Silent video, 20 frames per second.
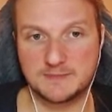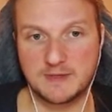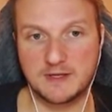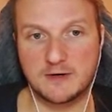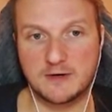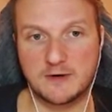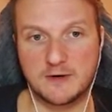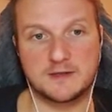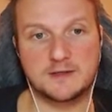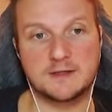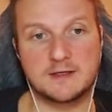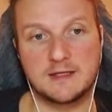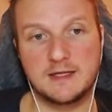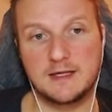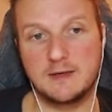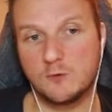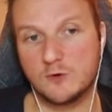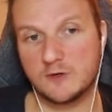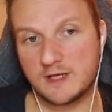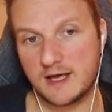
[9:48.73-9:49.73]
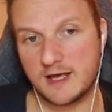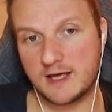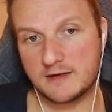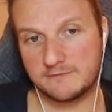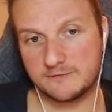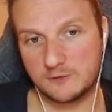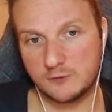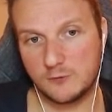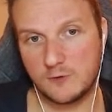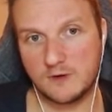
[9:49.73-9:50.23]
because he would
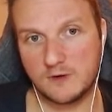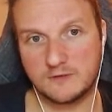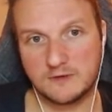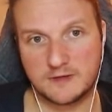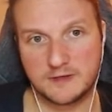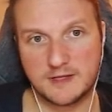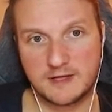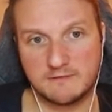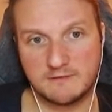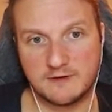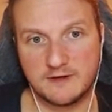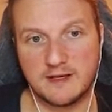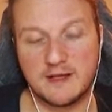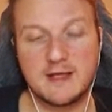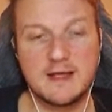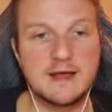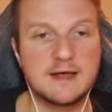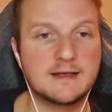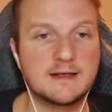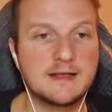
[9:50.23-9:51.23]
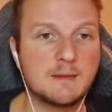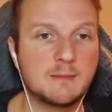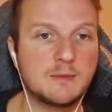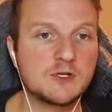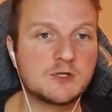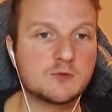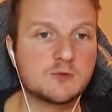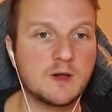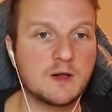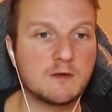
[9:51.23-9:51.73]
have 207
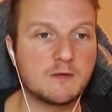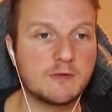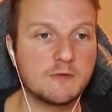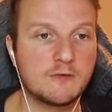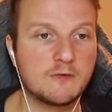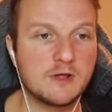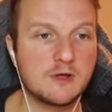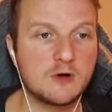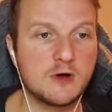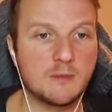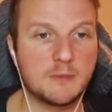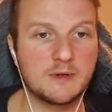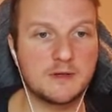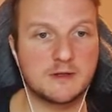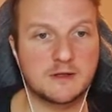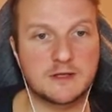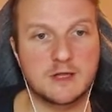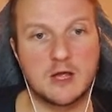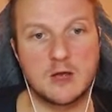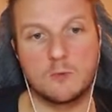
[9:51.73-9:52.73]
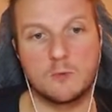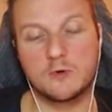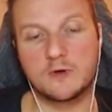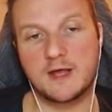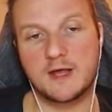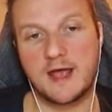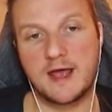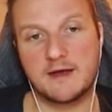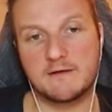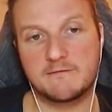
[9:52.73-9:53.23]
damage, while 3 goblins would
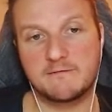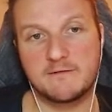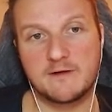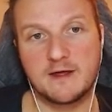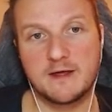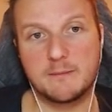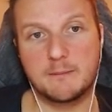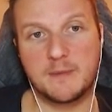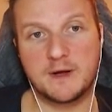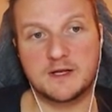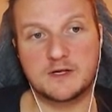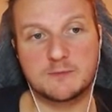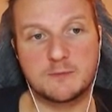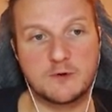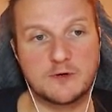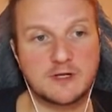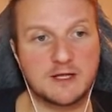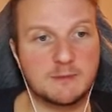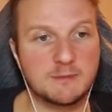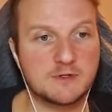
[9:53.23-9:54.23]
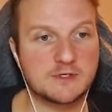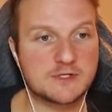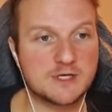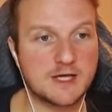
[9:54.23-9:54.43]
have much more damage,